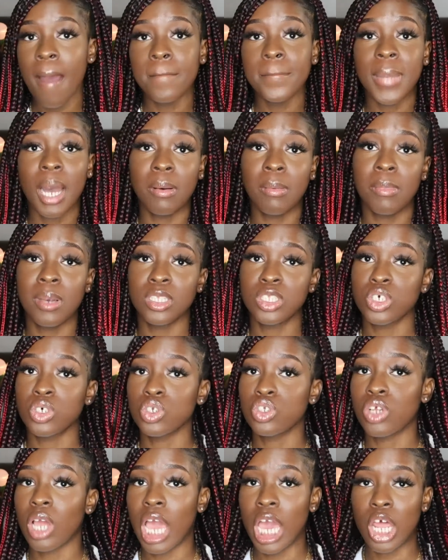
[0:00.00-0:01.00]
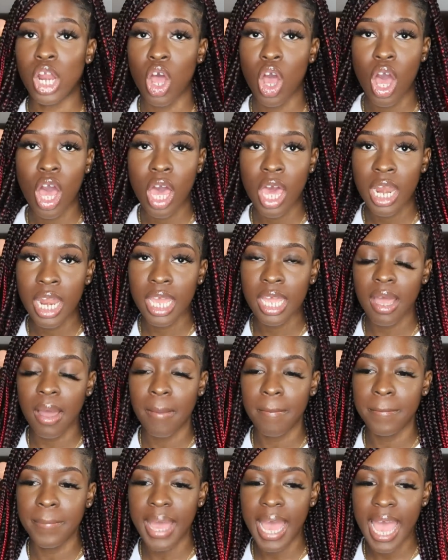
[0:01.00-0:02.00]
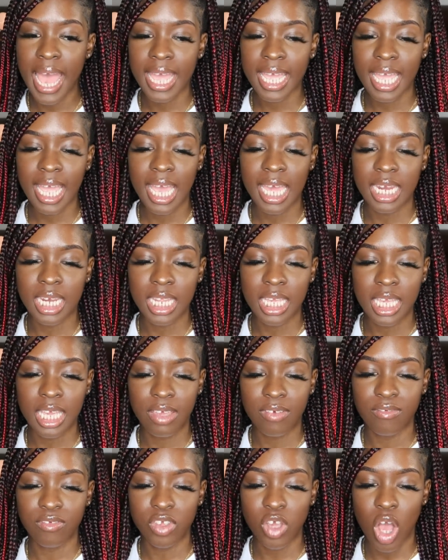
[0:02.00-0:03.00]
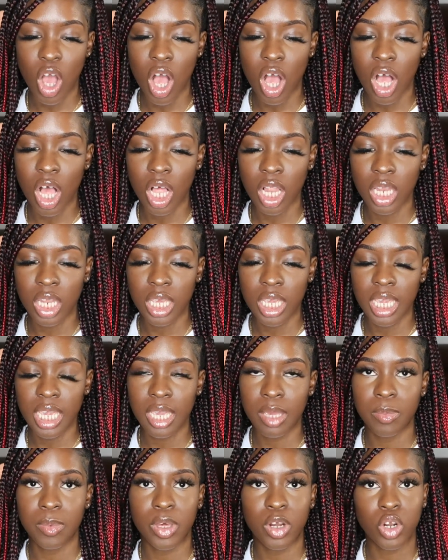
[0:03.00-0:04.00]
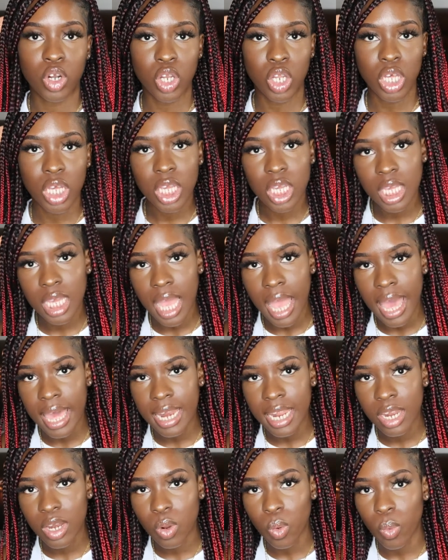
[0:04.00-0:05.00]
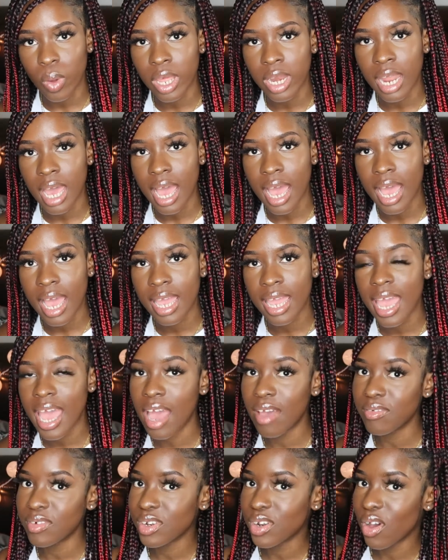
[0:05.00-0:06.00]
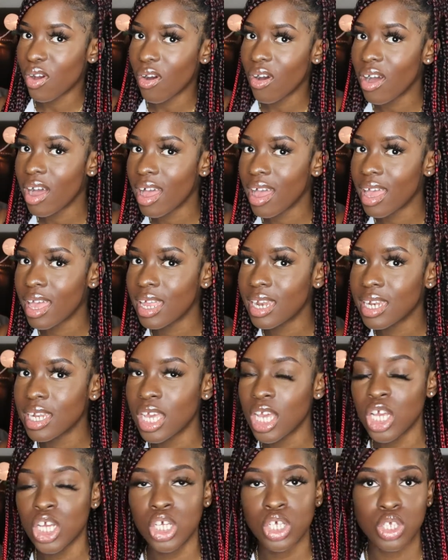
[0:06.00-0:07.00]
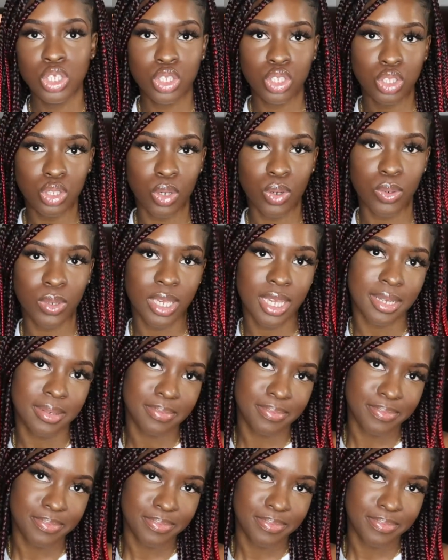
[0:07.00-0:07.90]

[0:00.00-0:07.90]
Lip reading: But I'm about to go try it on and come back and give y'all a better look at it when I have it on. So yeah.